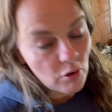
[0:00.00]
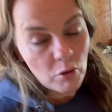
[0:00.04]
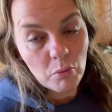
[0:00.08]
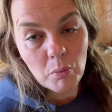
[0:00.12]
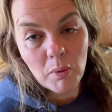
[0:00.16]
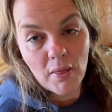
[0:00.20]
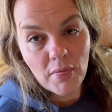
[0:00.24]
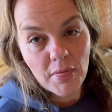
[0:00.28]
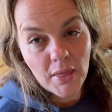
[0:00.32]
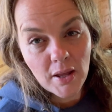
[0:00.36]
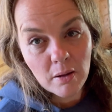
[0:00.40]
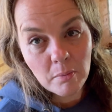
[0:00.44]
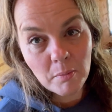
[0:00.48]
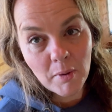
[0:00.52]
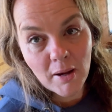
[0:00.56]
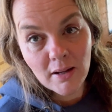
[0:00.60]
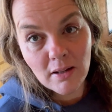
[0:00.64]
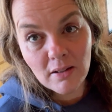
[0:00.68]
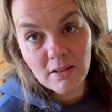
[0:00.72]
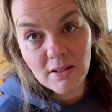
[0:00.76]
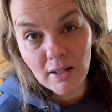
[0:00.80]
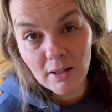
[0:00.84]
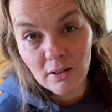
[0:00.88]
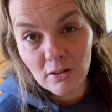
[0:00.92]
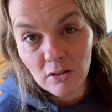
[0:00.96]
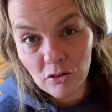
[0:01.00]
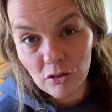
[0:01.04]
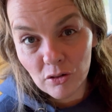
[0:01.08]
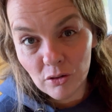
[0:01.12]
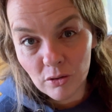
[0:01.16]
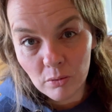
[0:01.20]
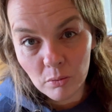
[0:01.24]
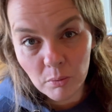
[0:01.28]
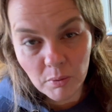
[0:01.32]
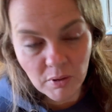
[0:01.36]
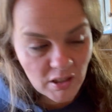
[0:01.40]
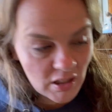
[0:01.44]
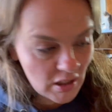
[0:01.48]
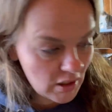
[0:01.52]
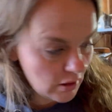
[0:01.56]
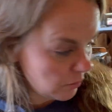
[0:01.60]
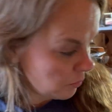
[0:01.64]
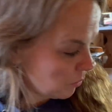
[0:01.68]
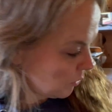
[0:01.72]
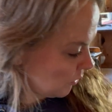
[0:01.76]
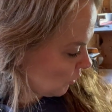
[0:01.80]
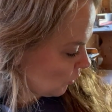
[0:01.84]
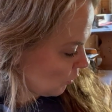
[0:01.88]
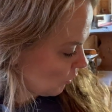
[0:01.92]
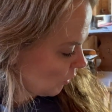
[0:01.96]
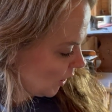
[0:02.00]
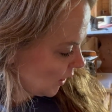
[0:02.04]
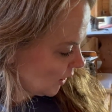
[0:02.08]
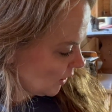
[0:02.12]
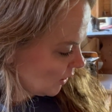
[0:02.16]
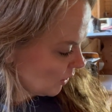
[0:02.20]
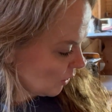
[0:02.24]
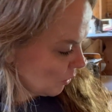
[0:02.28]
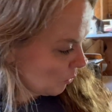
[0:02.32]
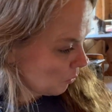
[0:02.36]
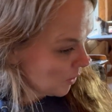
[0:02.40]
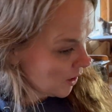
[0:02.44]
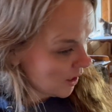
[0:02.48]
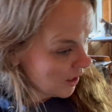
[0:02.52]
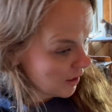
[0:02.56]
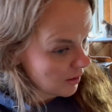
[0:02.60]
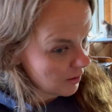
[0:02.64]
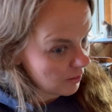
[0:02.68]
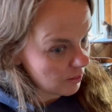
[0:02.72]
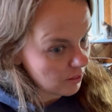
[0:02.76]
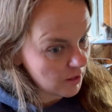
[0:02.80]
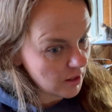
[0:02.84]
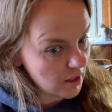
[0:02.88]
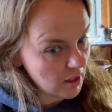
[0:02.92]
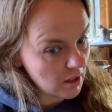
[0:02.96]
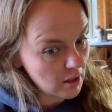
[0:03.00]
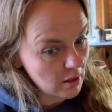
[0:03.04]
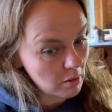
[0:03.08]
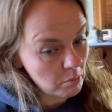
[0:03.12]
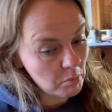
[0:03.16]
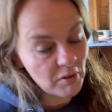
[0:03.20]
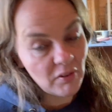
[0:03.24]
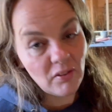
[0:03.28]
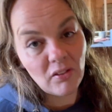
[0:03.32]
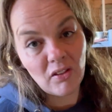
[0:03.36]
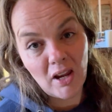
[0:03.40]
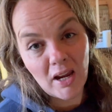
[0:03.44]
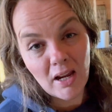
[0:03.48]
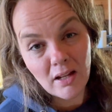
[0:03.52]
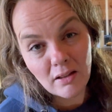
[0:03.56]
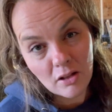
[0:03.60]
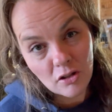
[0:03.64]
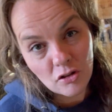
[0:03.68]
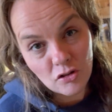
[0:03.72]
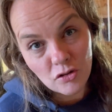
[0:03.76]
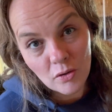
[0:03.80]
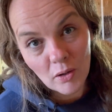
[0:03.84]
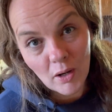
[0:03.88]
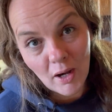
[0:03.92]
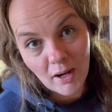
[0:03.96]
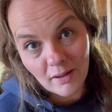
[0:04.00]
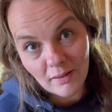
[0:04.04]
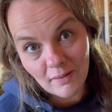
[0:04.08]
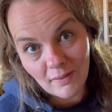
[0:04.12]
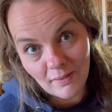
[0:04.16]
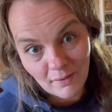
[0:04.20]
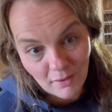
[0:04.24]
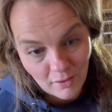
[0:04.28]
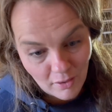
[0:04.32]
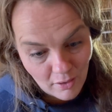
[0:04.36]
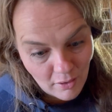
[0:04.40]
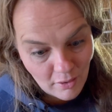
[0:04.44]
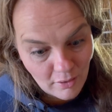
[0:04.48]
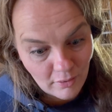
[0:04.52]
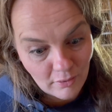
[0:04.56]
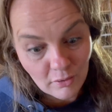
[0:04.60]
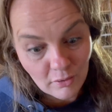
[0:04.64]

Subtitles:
one thing Mike didn't do when he was grinding away the mistake that you guys saw